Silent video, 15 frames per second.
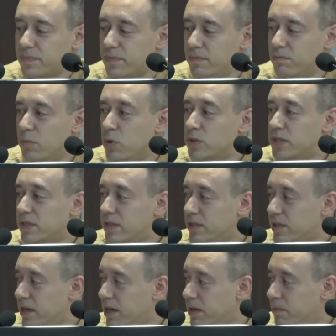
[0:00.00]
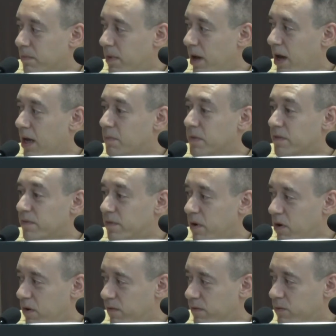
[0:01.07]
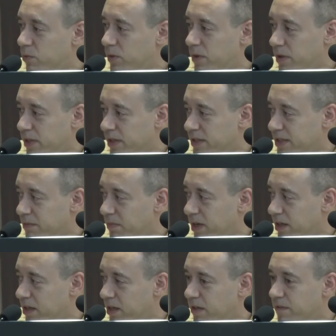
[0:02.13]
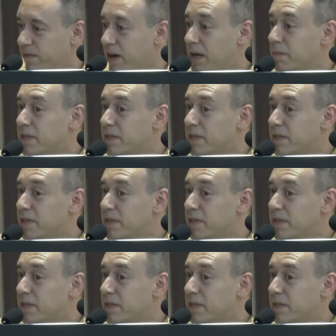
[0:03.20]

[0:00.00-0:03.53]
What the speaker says: most of the time I'm involved with things in my life. I'm